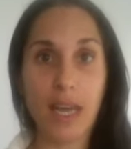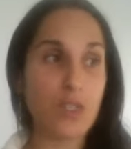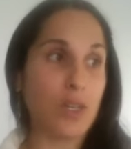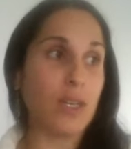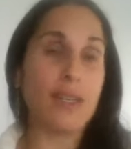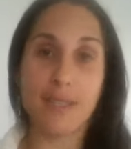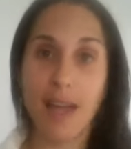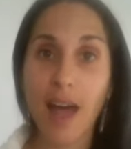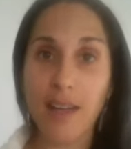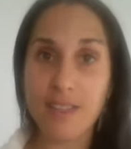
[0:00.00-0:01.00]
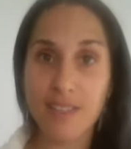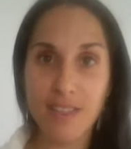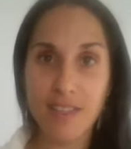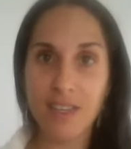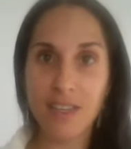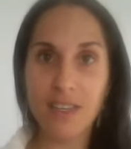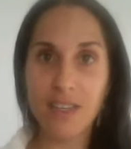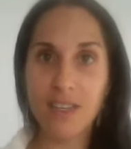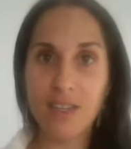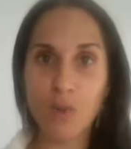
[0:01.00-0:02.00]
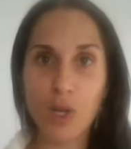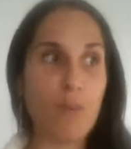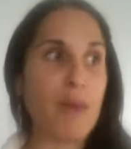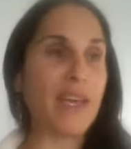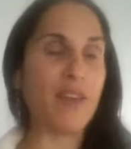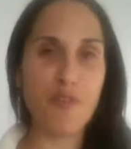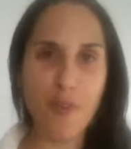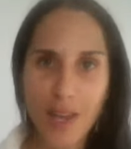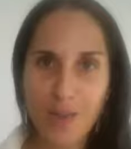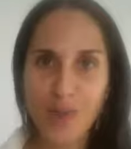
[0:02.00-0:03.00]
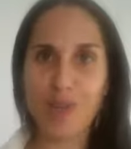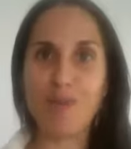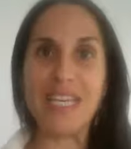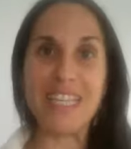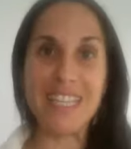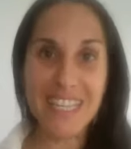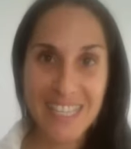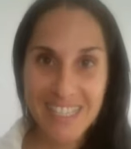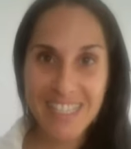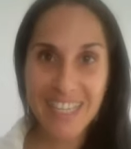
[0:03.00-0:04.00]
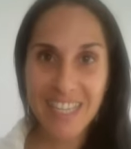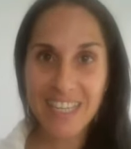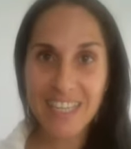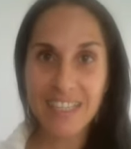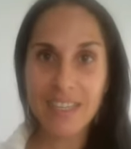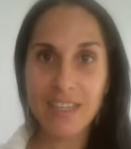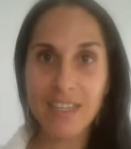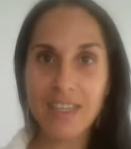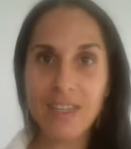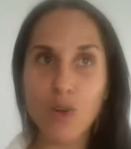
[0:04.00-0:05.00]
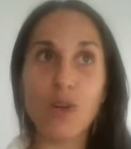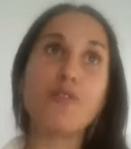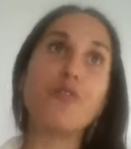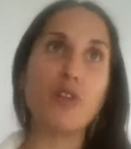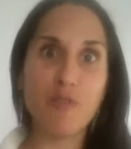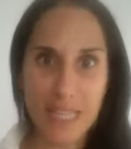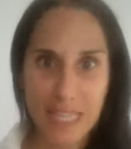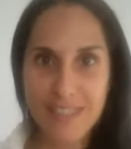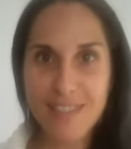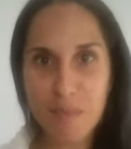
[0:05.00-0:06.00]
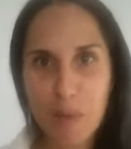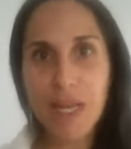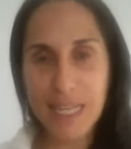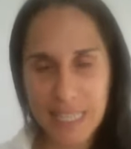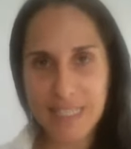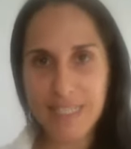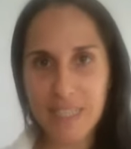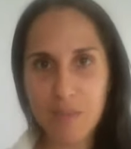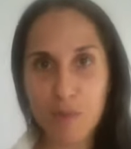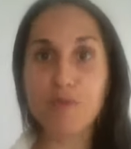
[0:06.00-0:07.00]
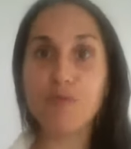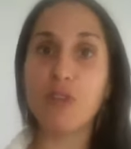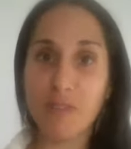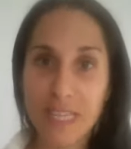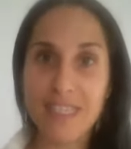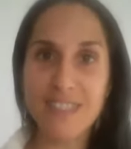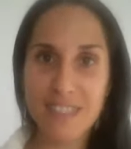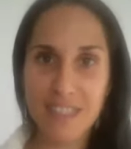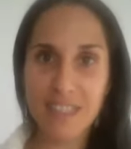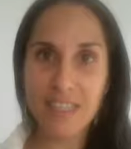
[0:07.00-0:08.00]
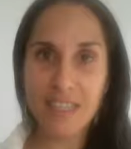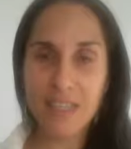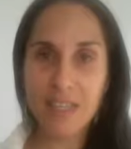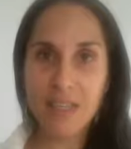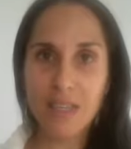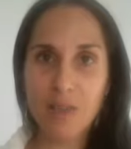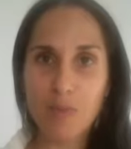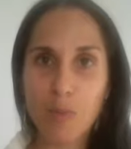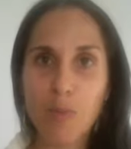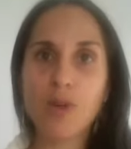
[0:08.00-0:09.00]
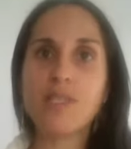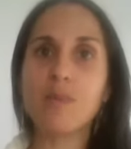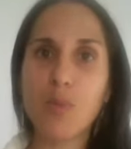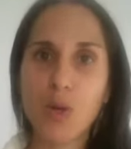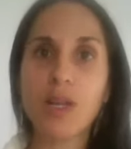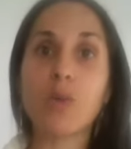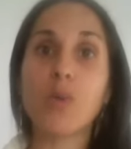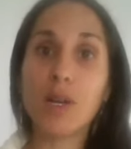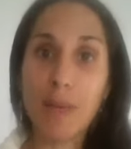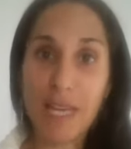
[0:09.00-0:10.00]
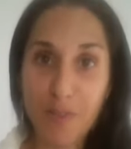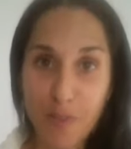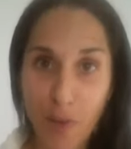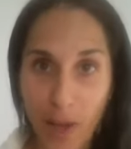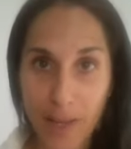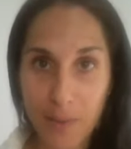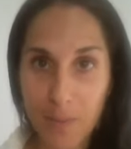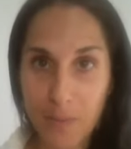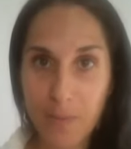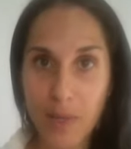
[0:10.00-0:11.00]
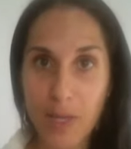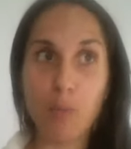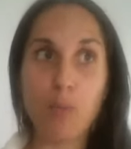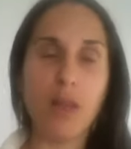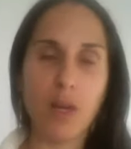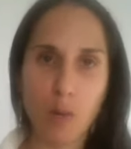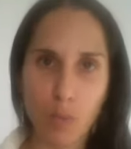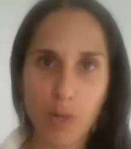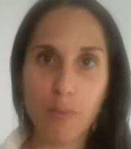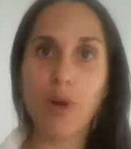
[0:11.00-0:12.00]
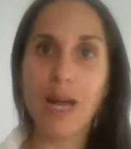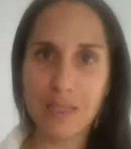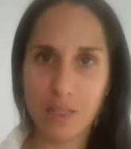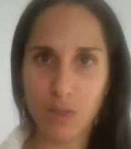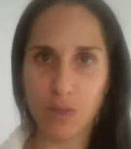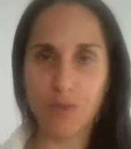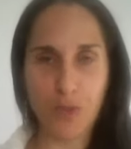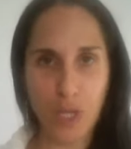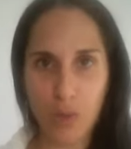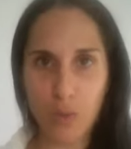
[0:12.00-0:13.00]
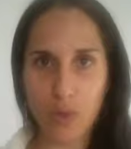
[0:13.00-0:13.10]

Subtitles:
Actually, it's not. We're going to make it fun. We're going to make it easy, or full of ease. Maybe not easy, but full of ease. But most importantly, we're going to make it fun and applicable and practical for you.